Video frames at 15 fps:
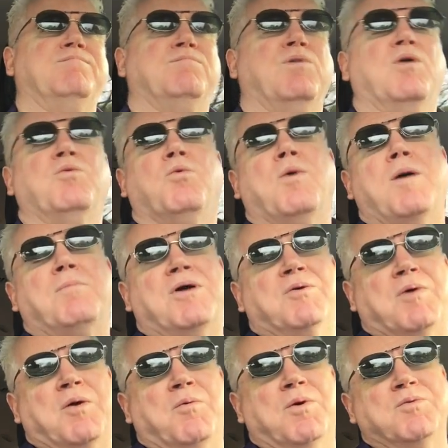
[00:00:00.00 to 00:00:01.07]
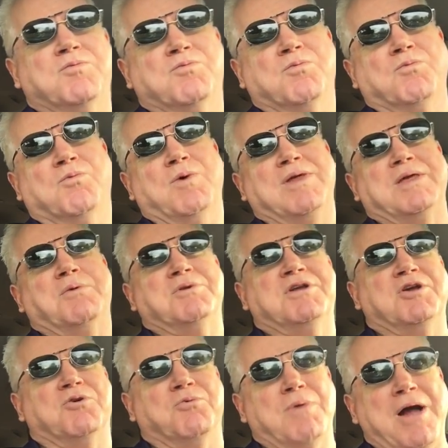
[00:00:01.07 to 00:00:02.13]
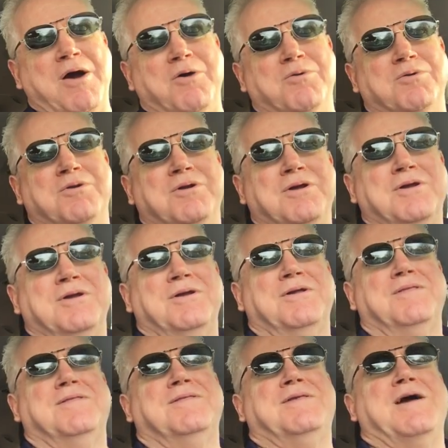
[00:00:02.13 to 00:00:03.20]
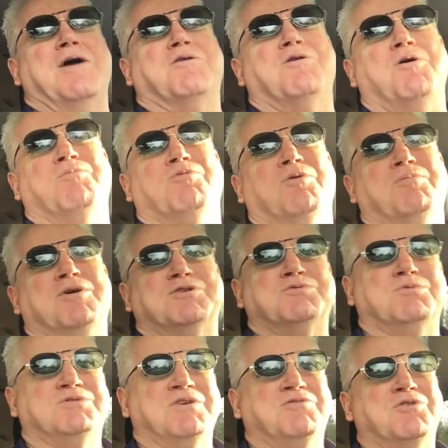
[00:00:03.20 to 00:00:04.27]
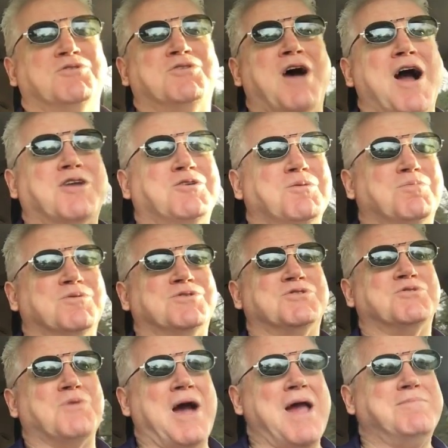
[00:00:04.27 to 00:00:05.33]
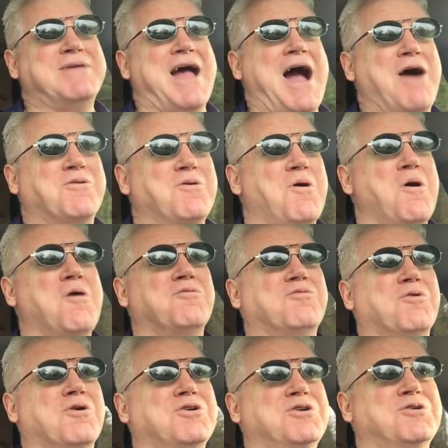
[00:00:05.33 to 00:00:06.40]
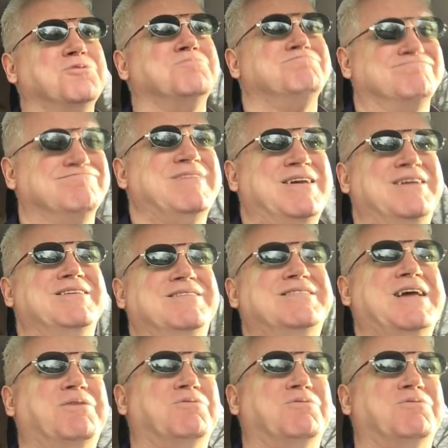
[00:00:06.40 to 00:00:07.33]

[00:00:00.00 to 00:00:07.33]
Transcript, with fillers: by, by the way, one way they would get around the alcohol prohibition was if your doctor prescribed alcohol for you, they